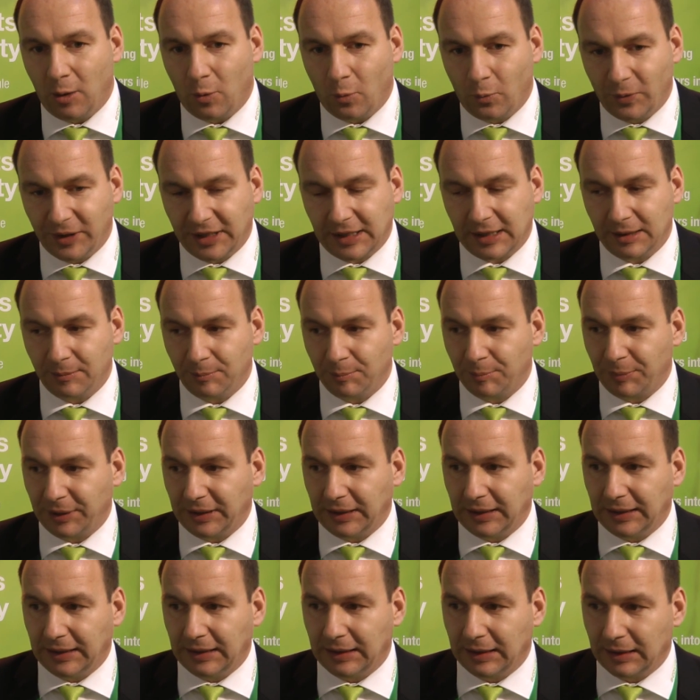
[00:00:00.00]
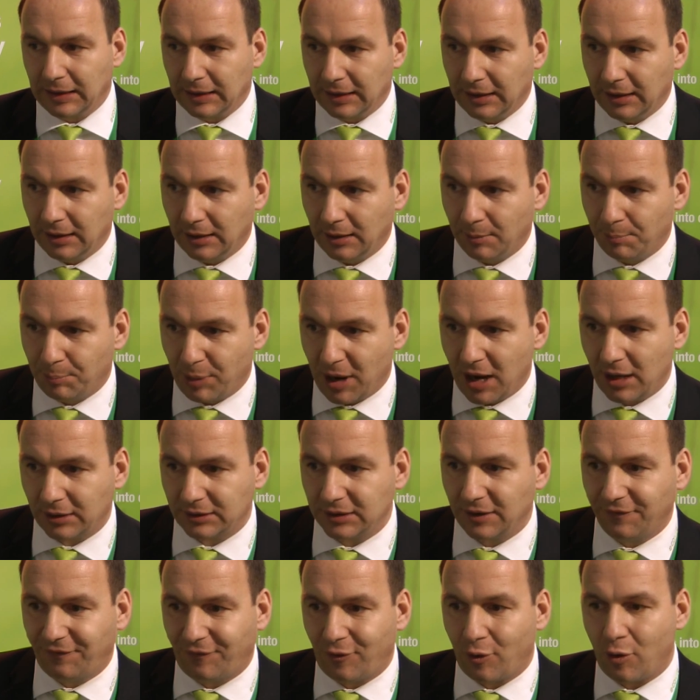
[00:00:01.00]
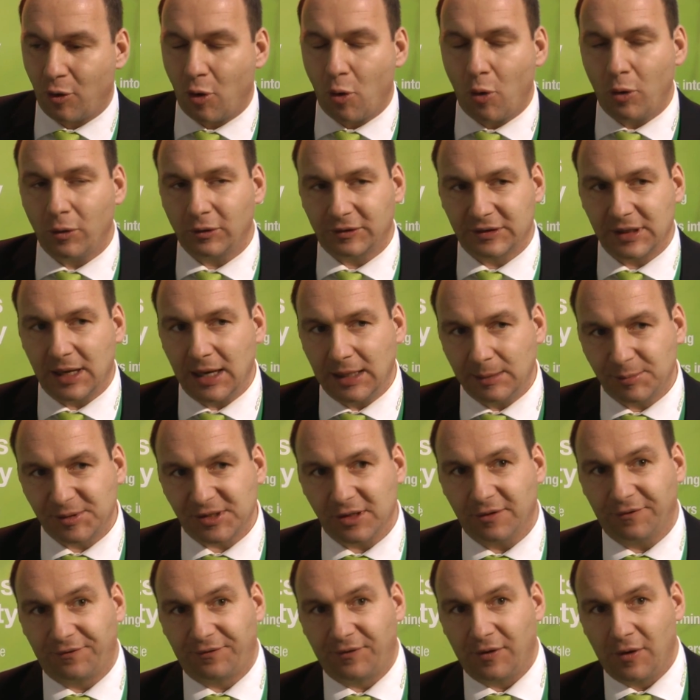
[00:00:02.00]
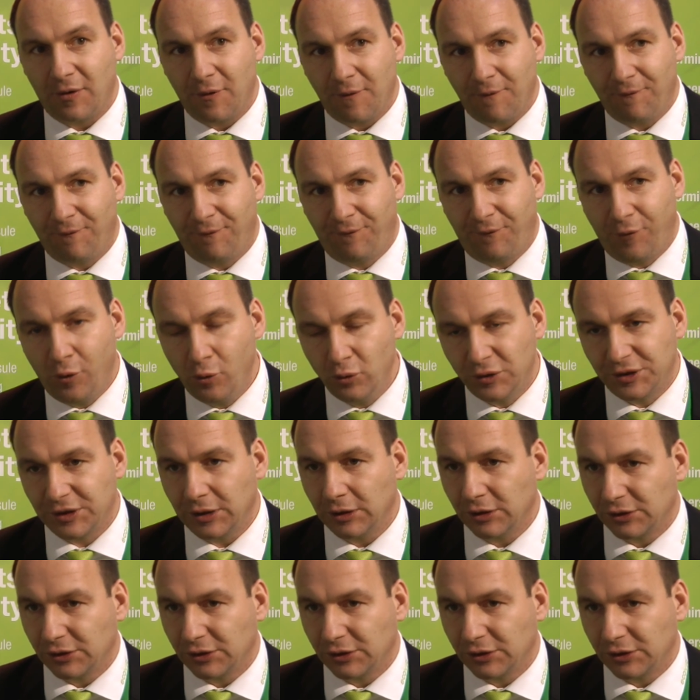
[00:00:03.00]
we can be a partner for all types of food